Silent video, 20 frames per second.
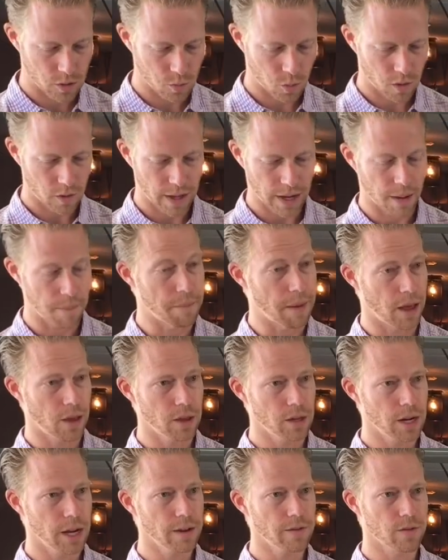use more like a
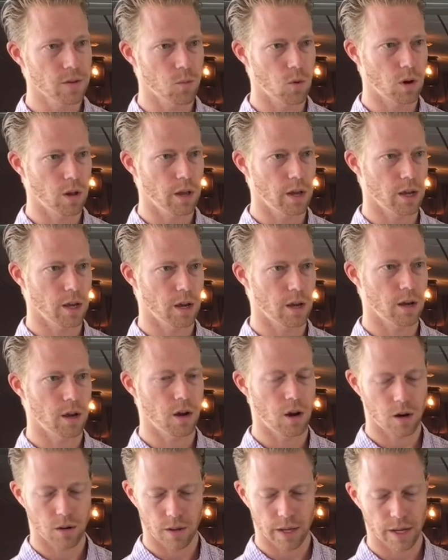melon knife or more like
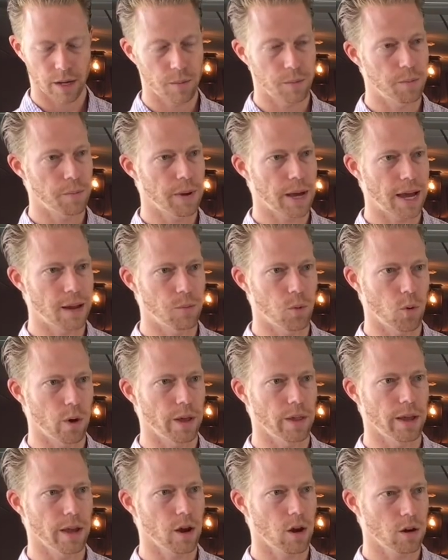a bad
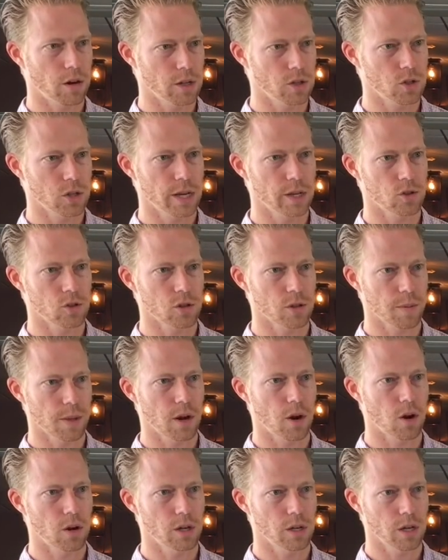boy like Hardy slicers,
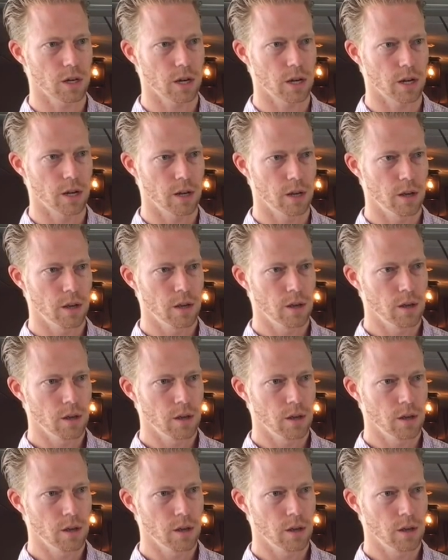being hard to cut?